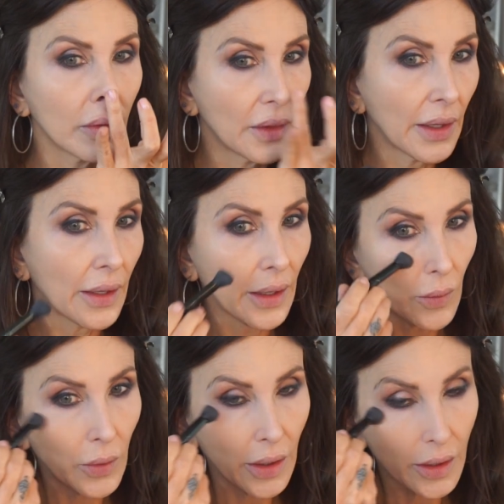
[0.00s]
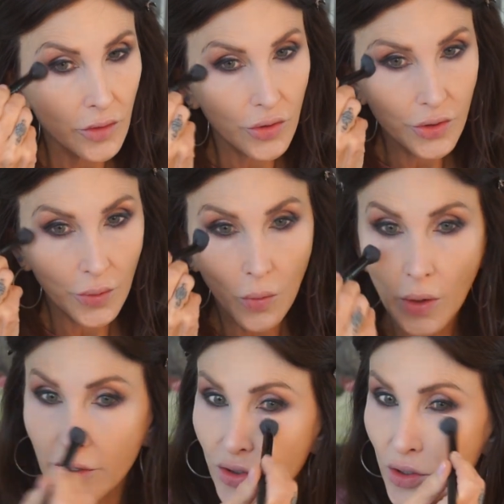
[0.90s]
that I would answer some
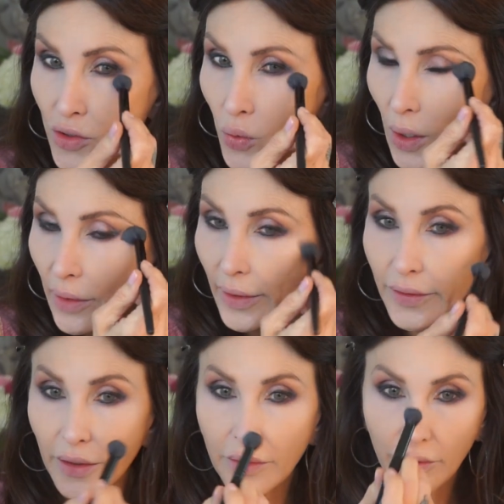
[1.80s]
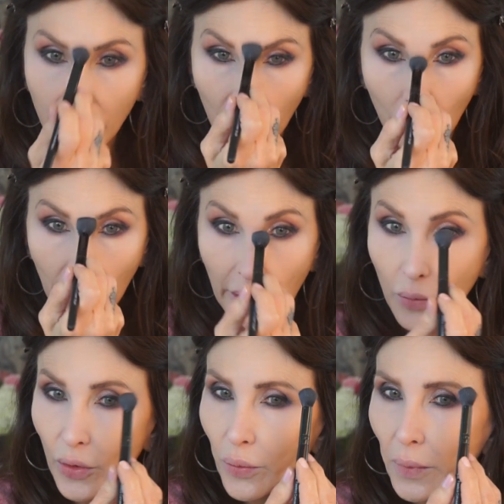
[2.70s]
questions while I did this Get
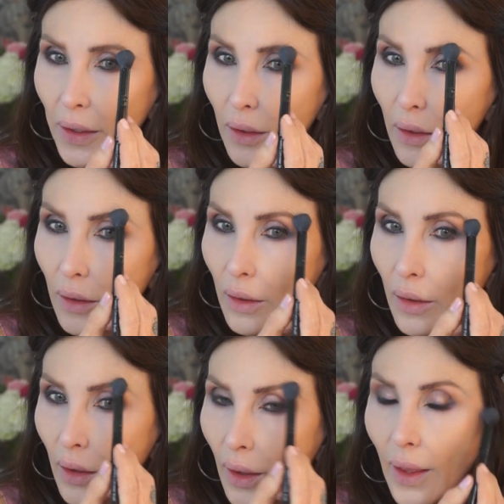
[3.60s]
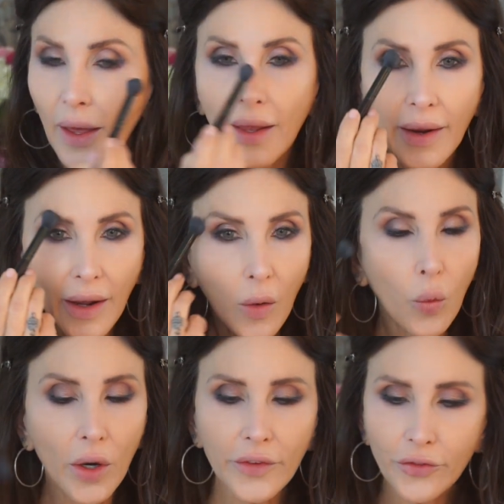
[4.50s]
Ready With Me. And I
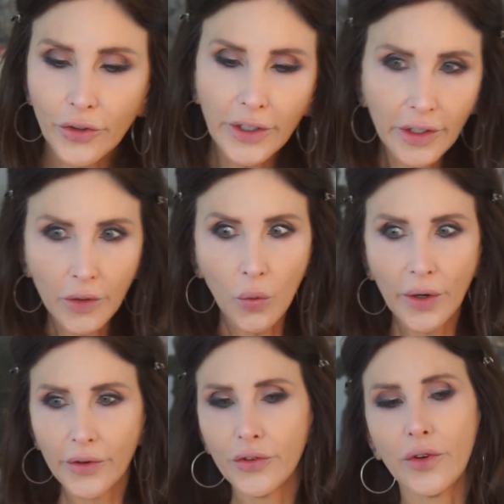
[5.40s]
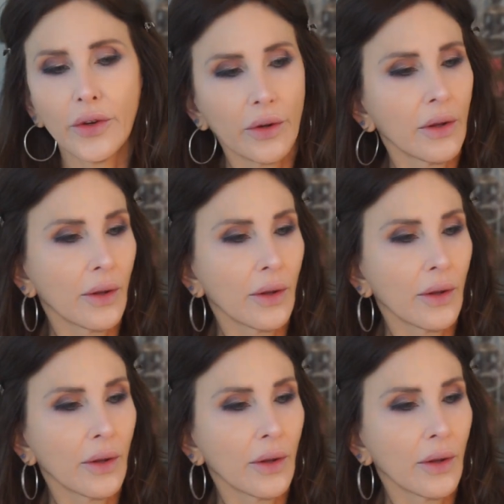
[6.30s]
got one freaking question.